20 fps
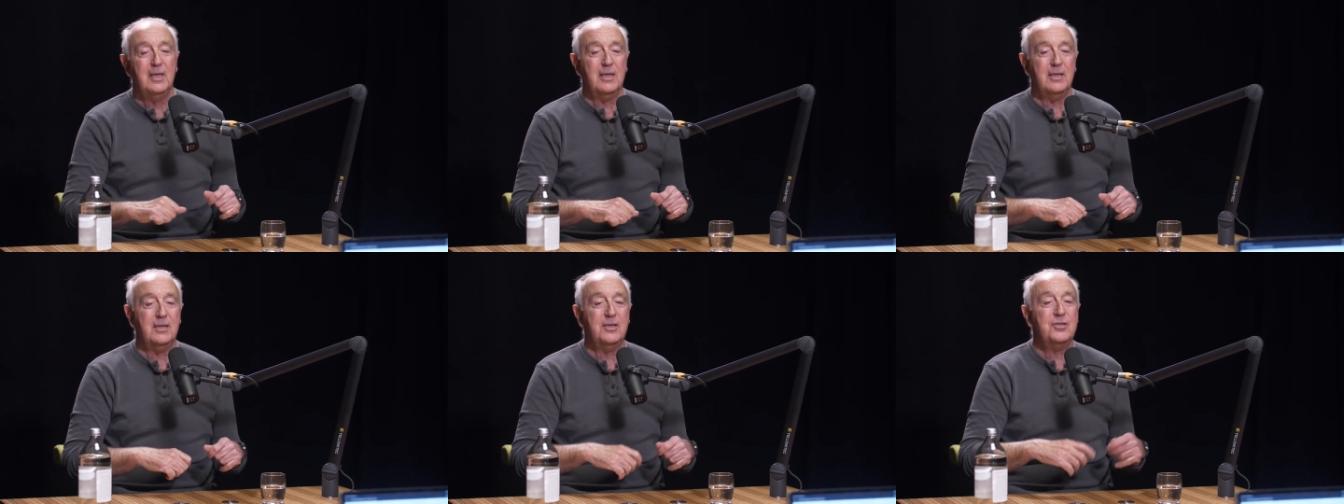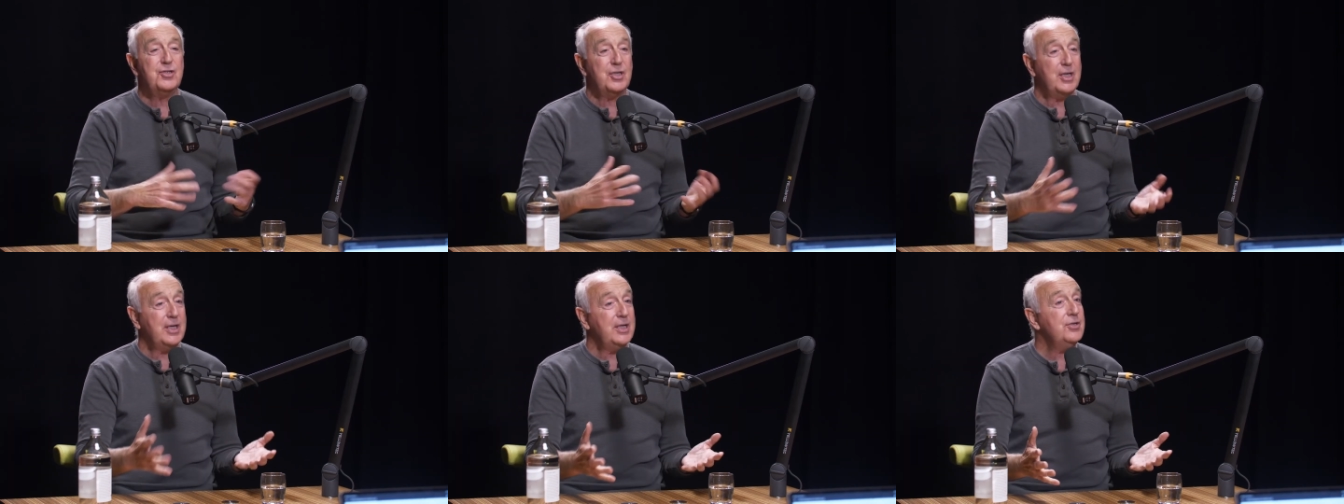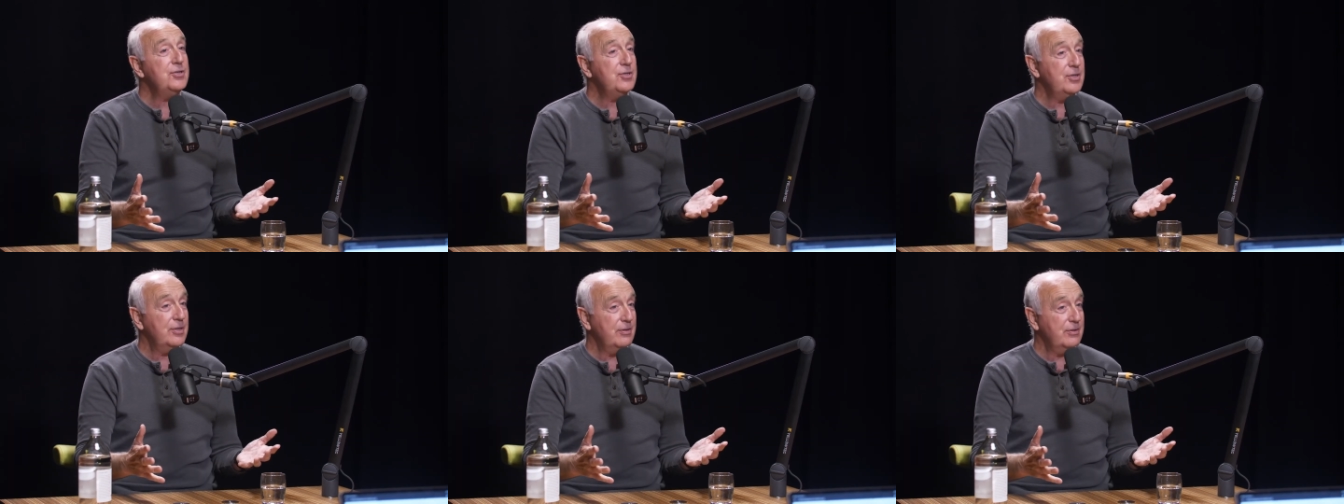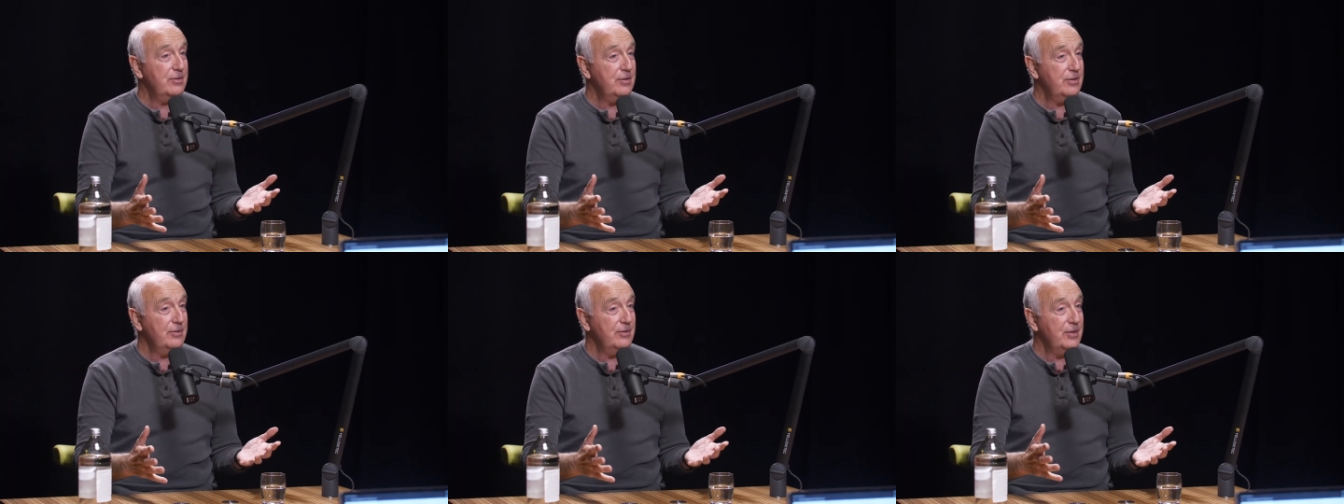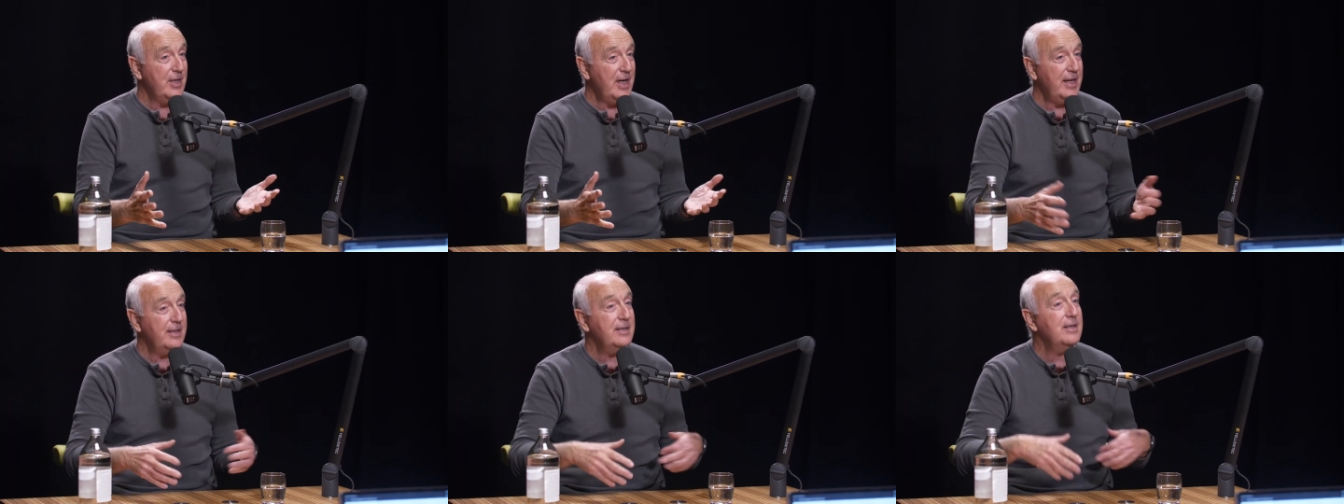And it's easier to
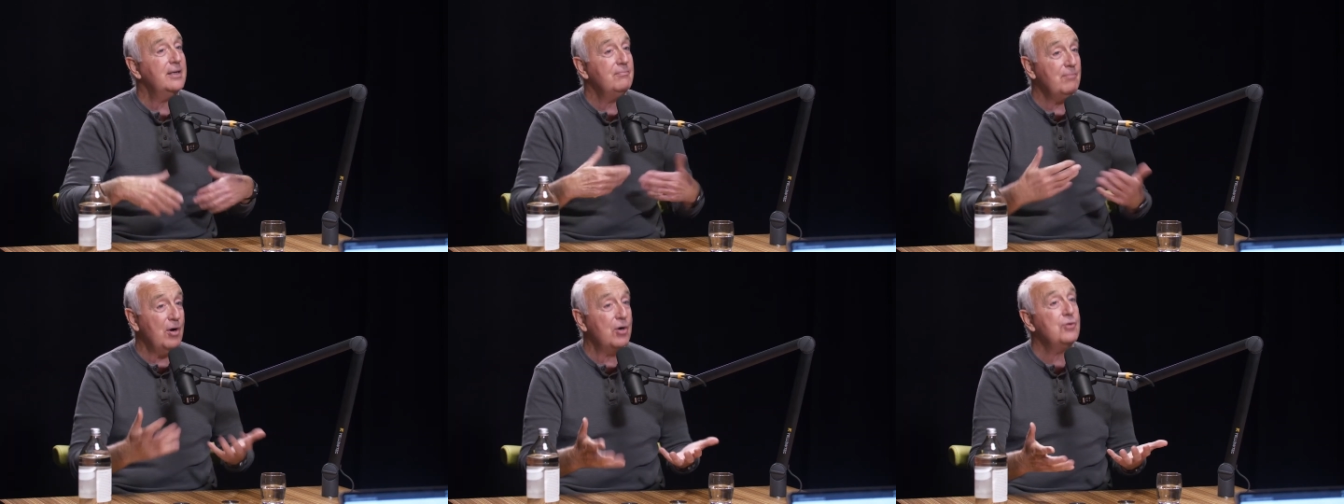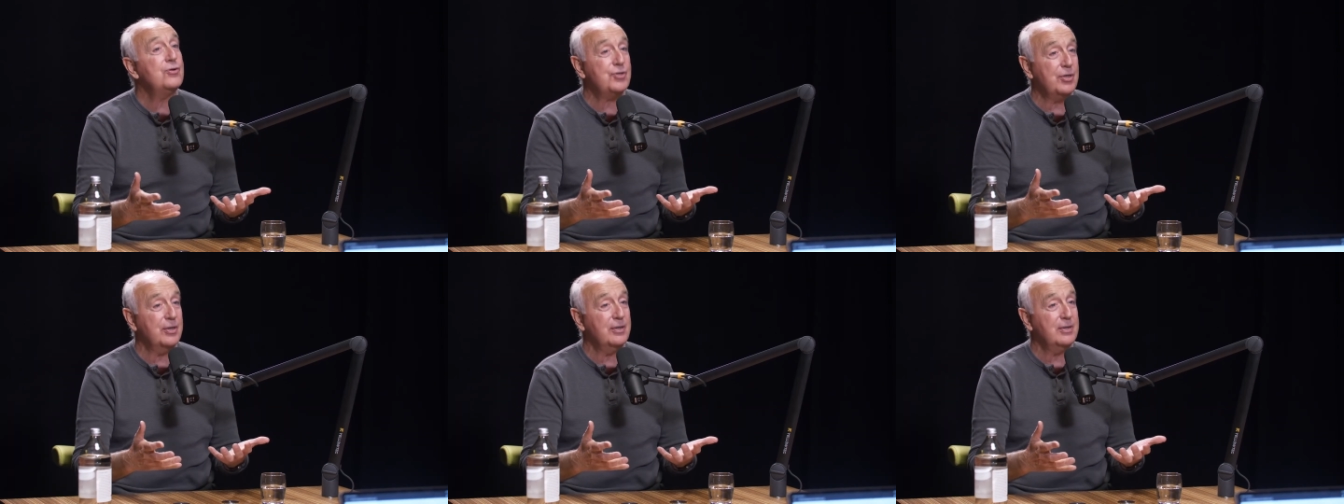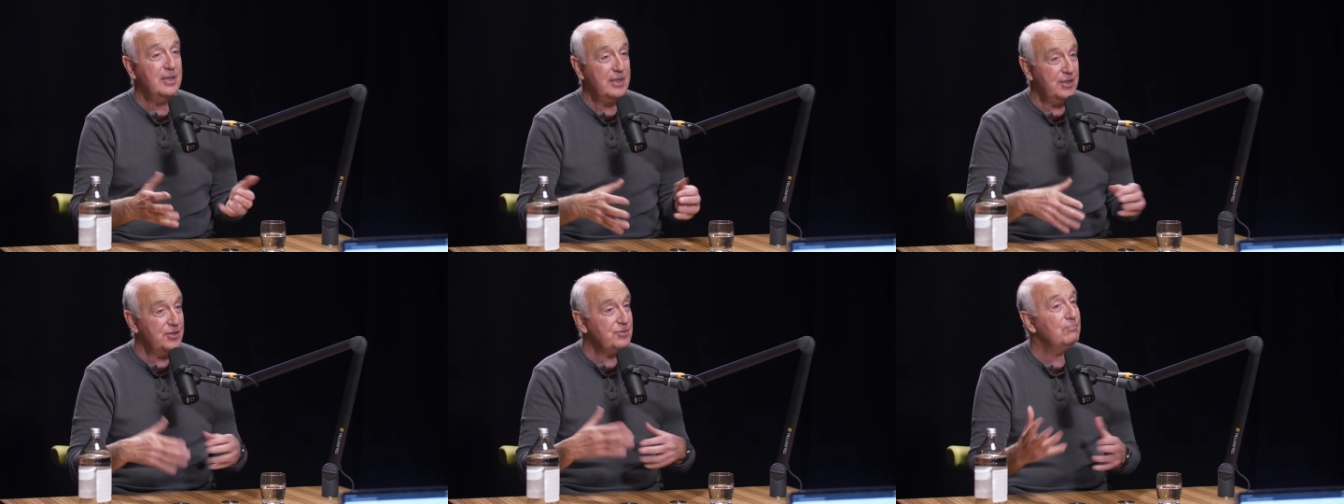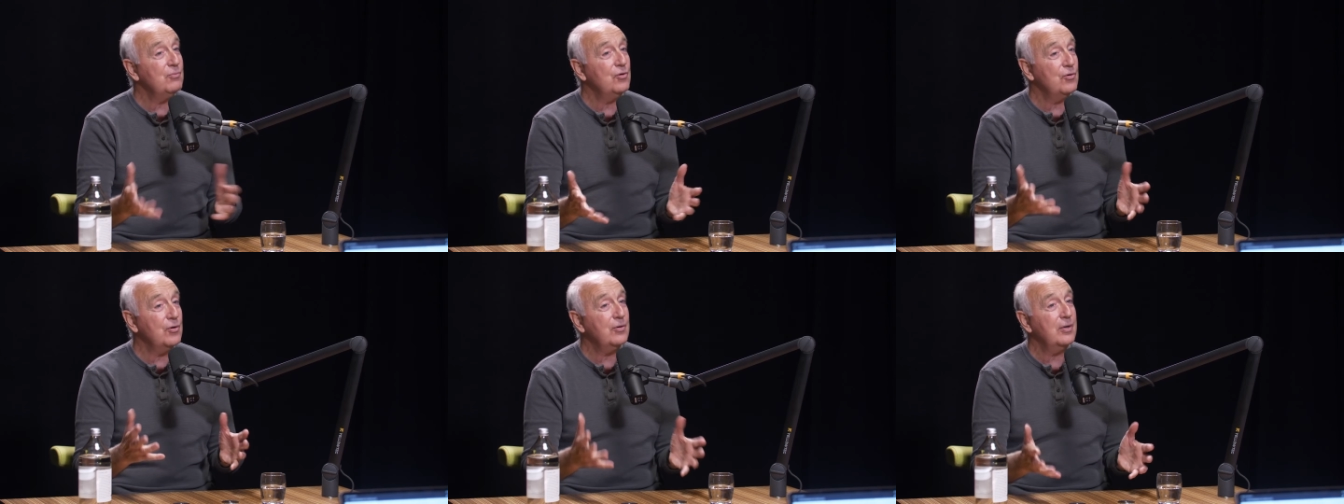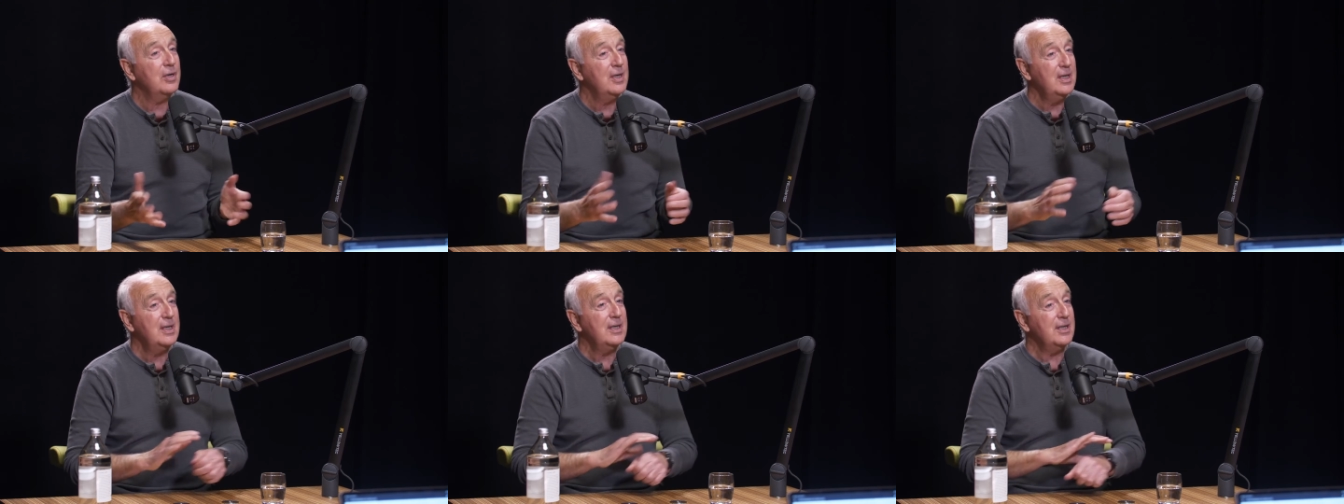do that in motion. It's
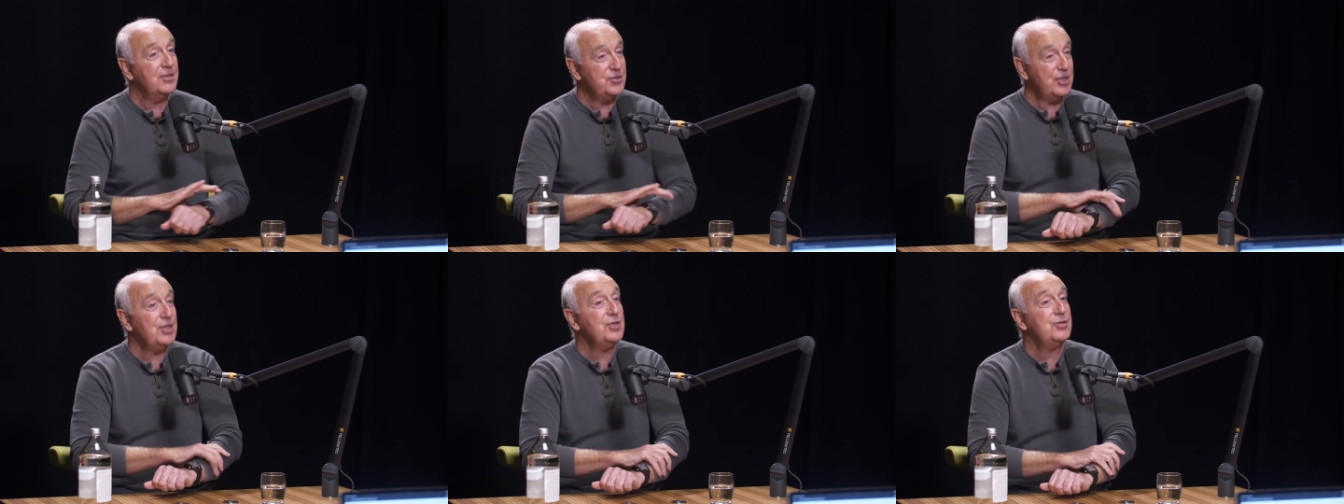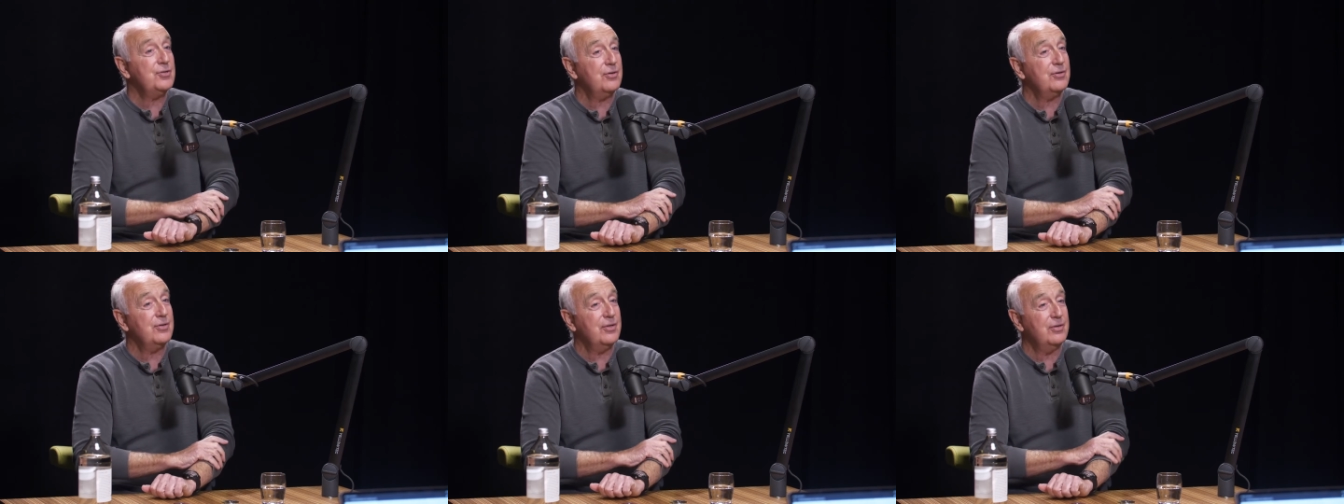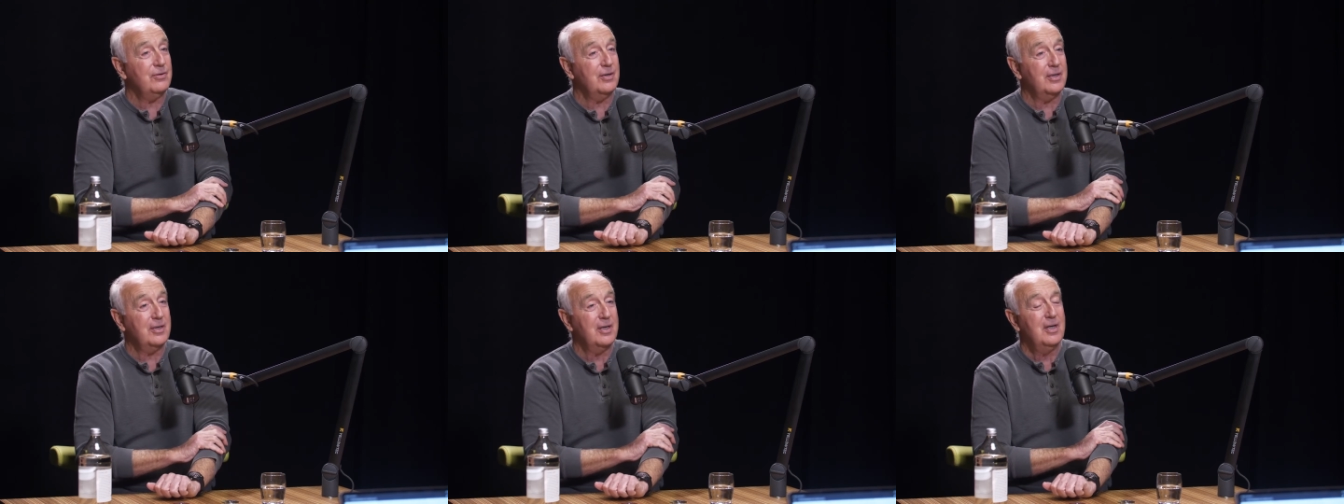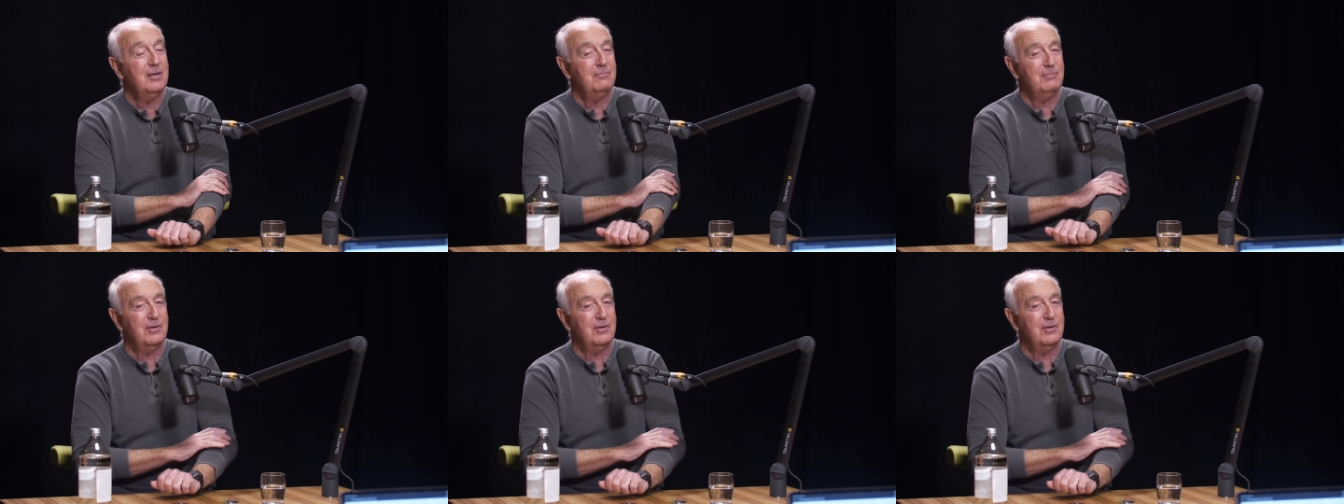more, it's easier to do it.